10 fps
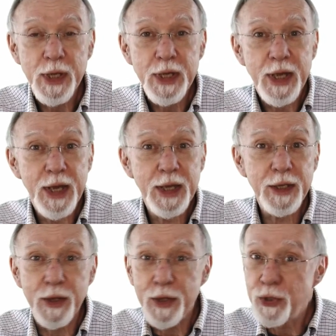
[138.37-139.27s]

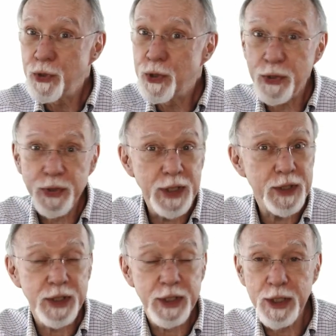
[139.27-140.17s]
And you go
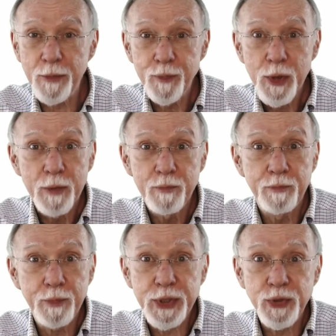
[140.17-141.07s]
downhill,
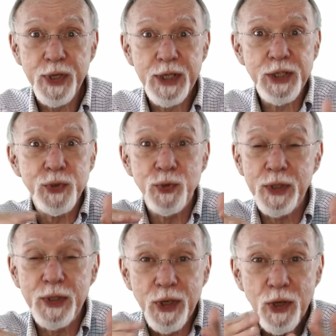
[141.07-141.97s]
but you get to a
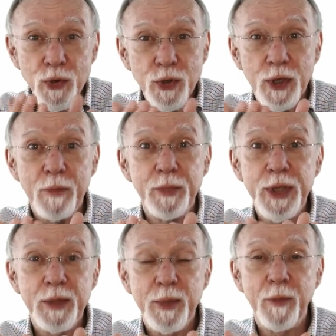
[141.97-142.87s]
local
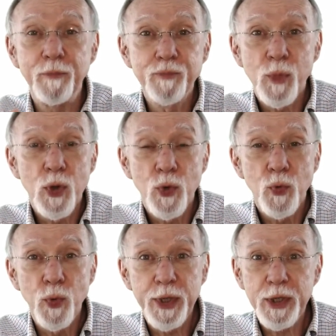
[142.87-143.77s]
minimum
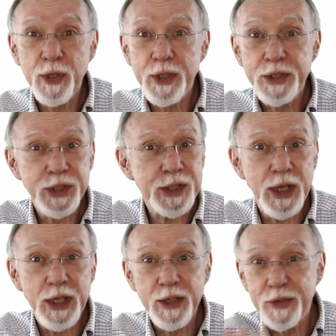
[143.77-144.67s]
where it's just
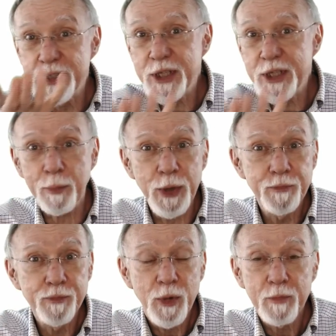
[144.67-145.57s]
kind of a dip,
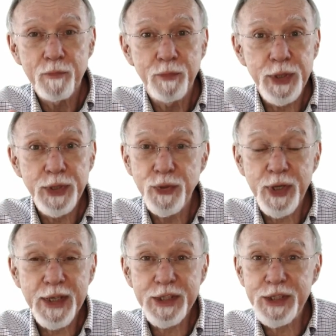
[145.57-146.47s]
but you
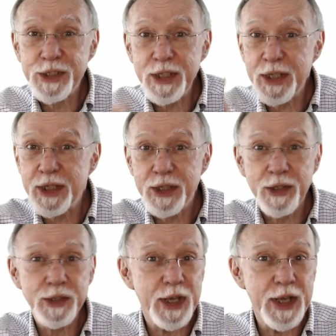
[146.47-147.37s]
can't see that
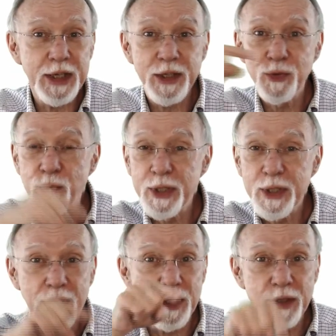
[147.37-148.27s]
there's any
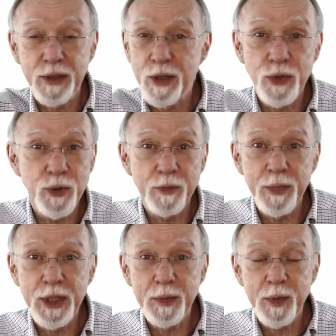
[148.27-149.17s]
real lower
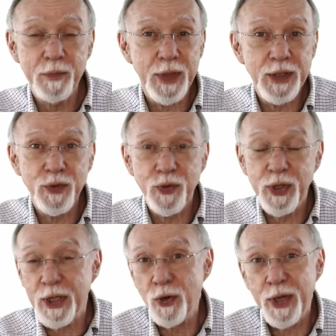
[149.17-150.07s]
minimum, and you
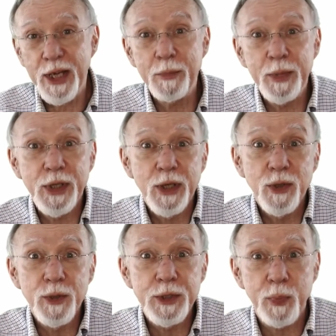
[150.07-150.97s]
think, okay, I'm at the
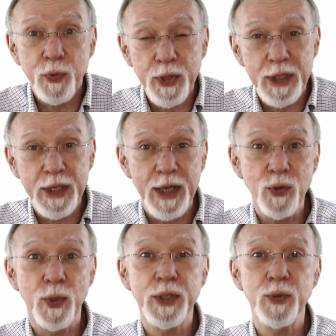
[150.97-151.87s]
lowest point, now
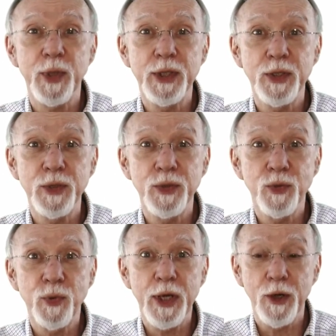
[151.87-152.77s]
what do I do?
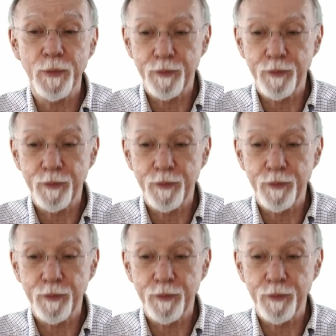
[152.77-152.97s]
Wow.